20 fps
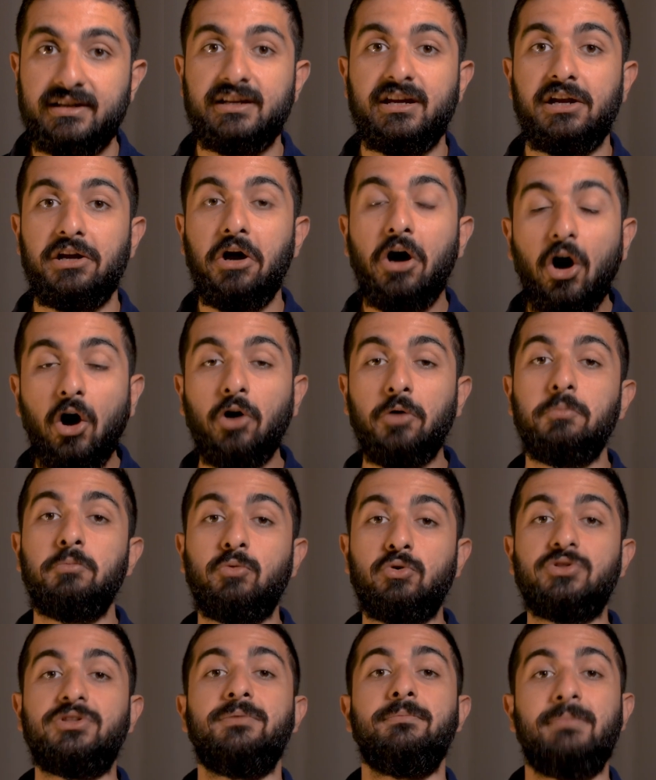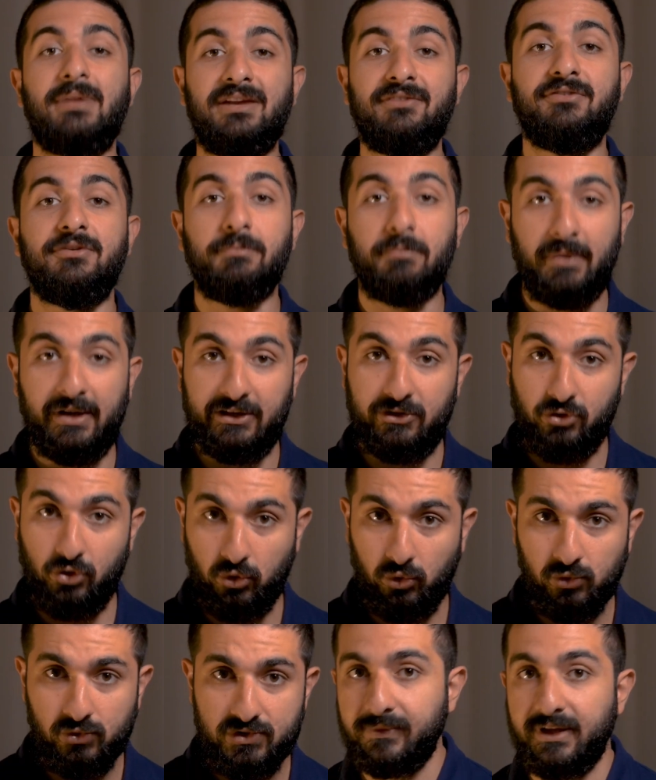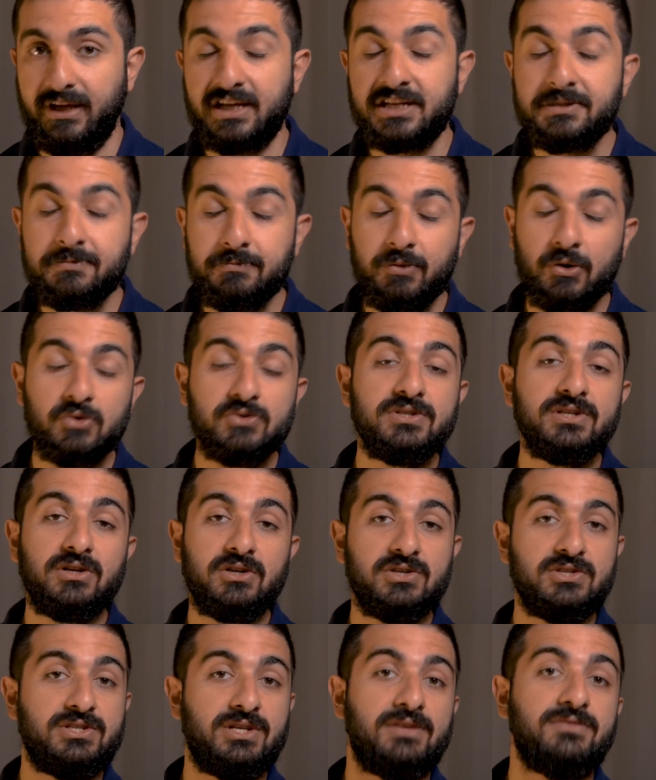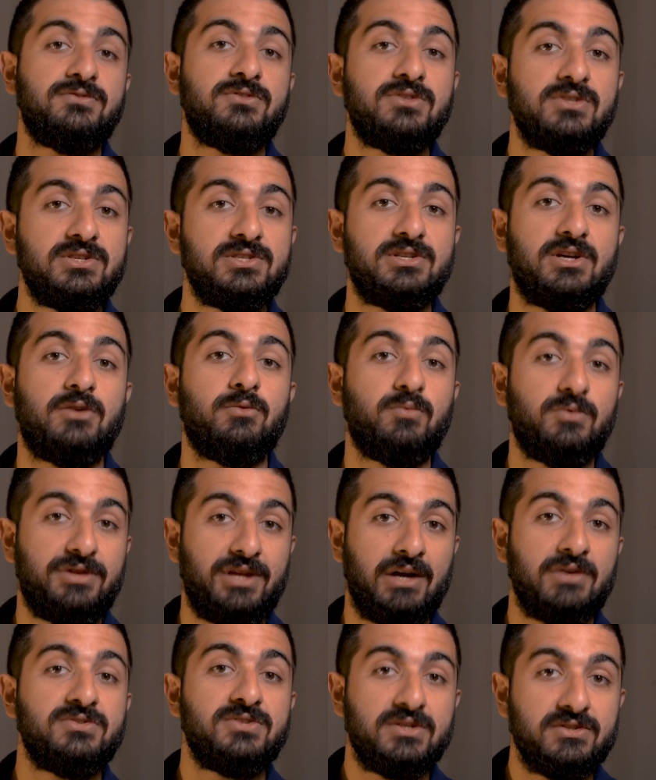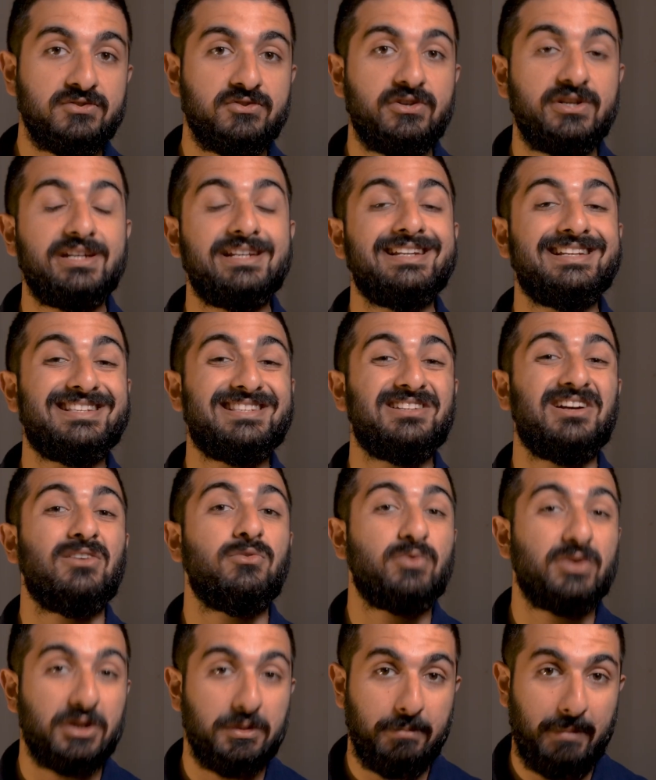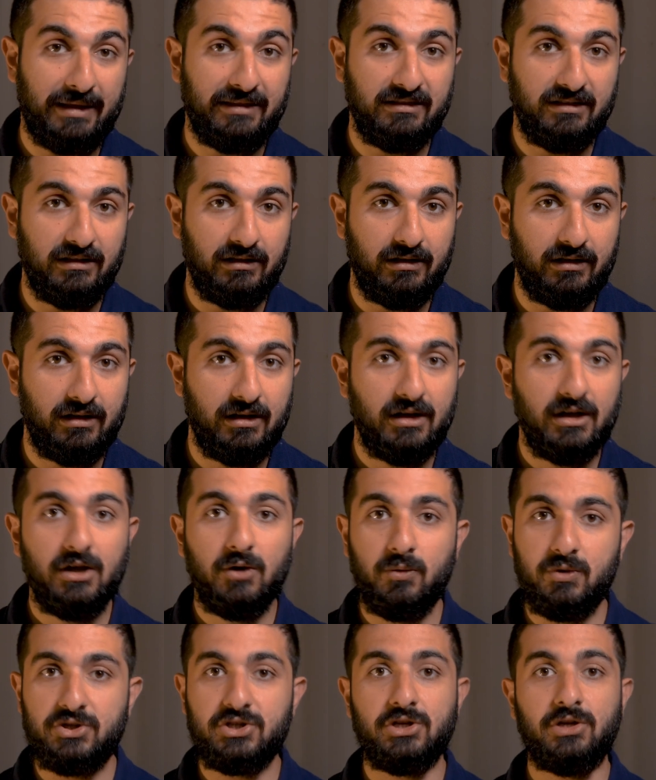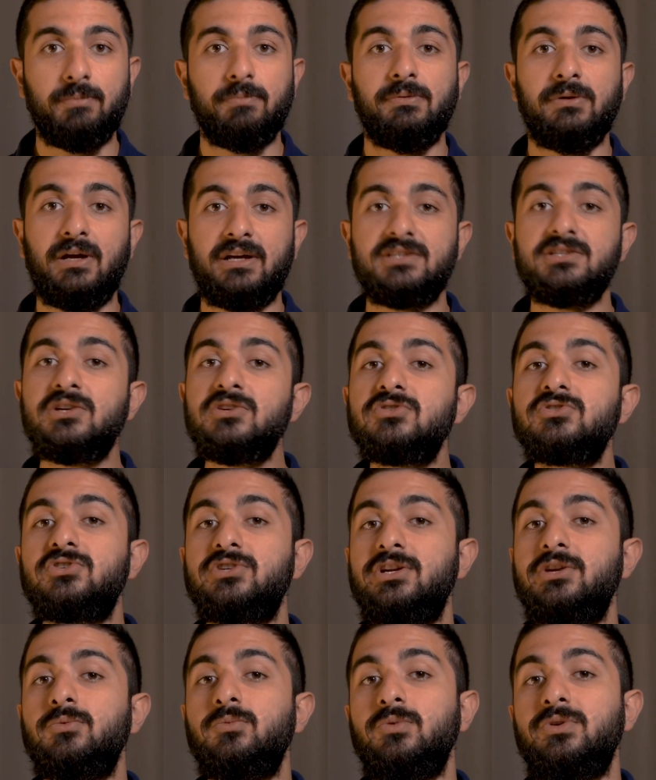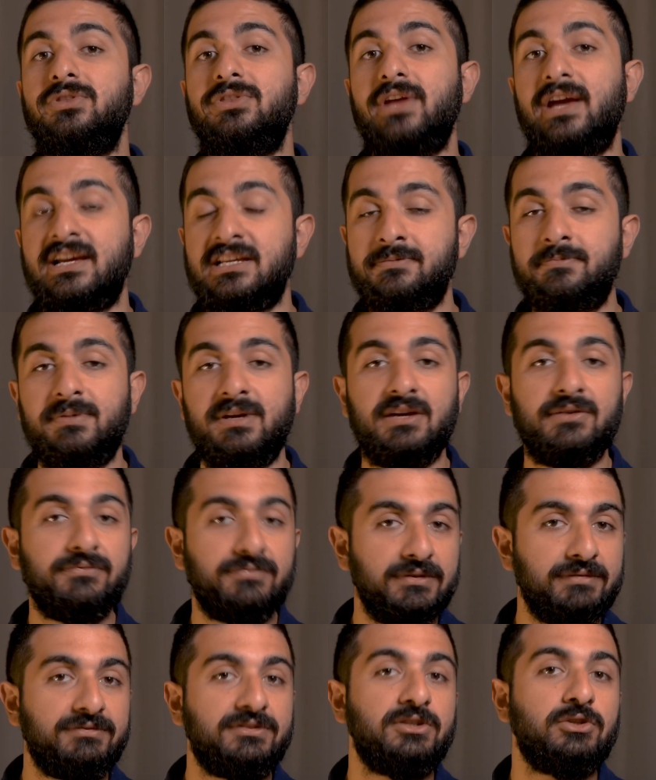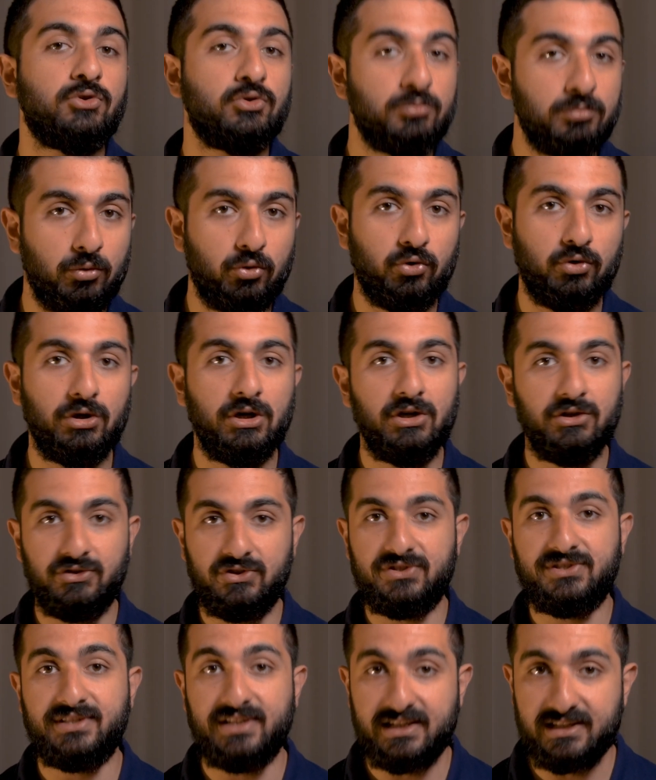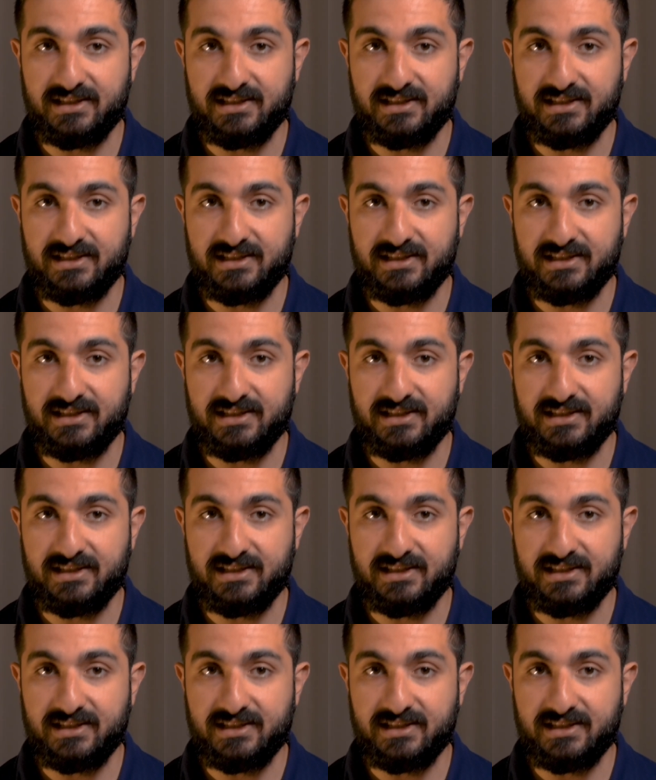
it gonna harm more than benefit my goals? Exposing ourselves to the sun without sunscreen is not recommended. We should apply sunscreen with SPF 15 or more to stay